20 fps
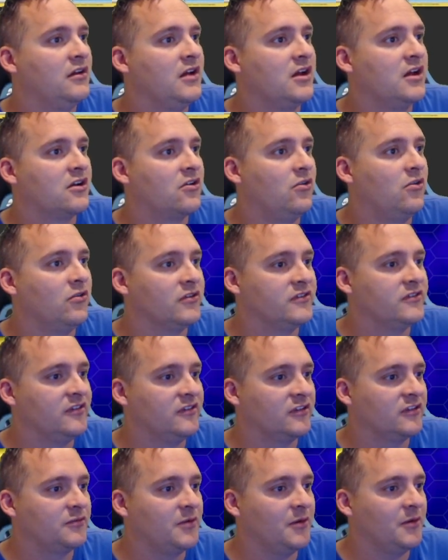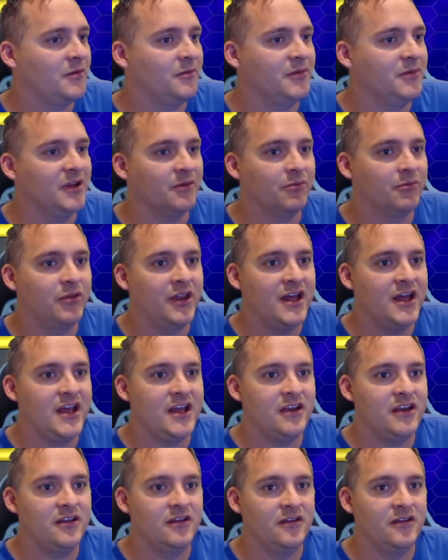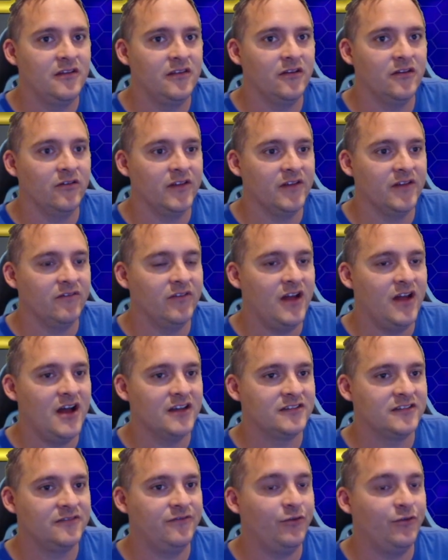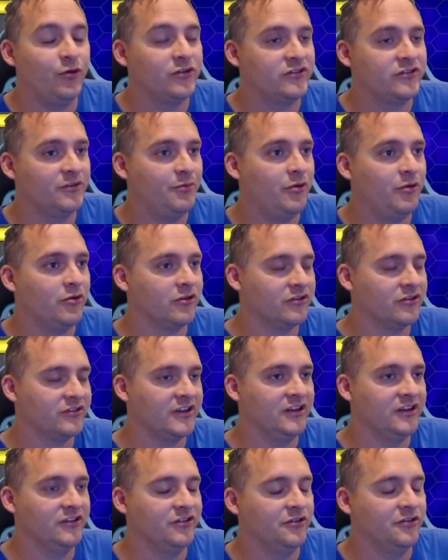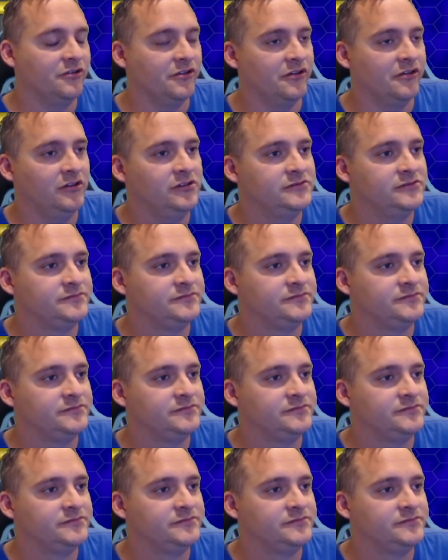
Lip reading: Chorus's Experiment being played, though they've lost 4 supporters in total.